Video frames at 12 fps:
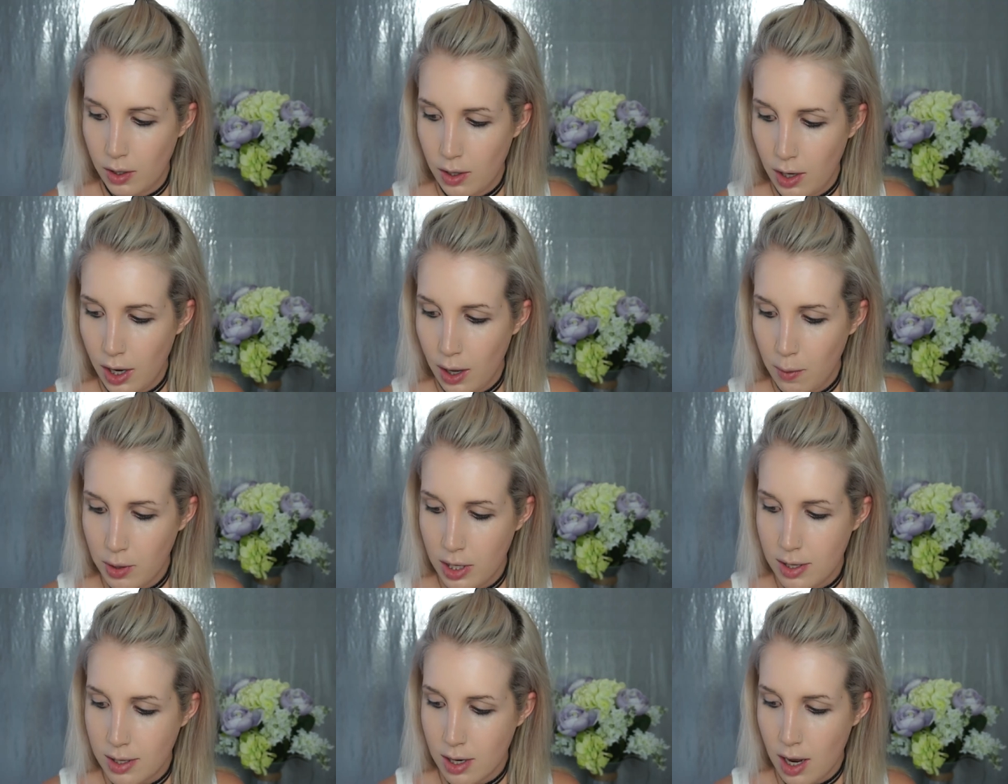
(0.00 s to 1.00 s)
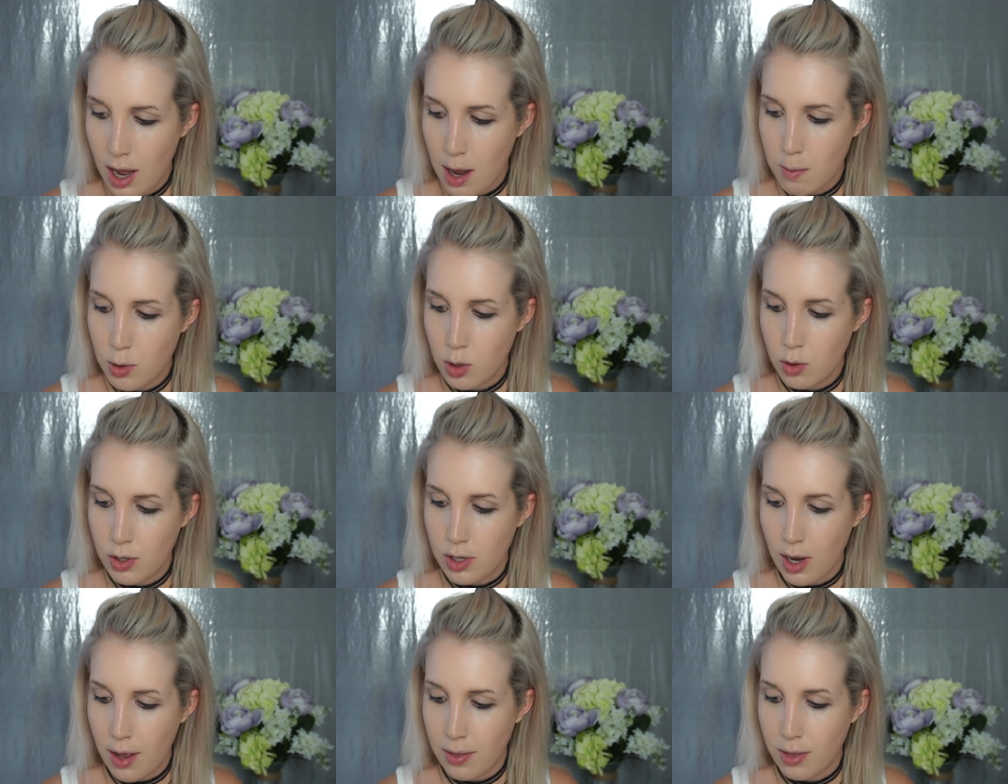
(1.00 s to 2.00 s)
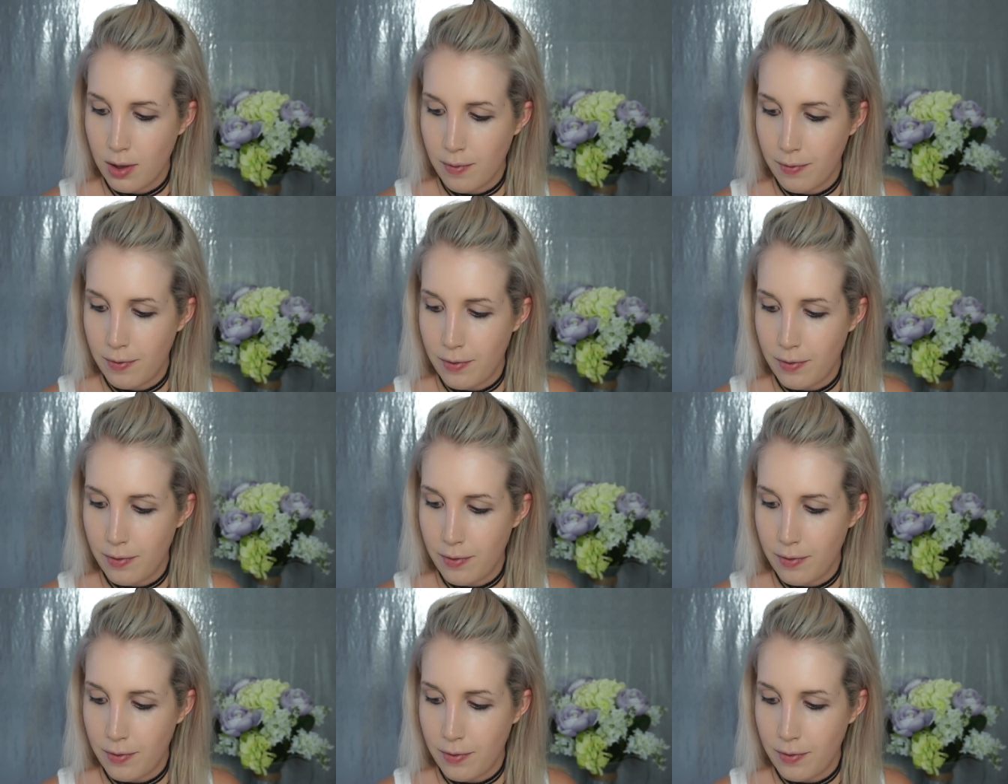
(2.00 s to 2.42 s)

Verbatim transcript: Now it's time to set the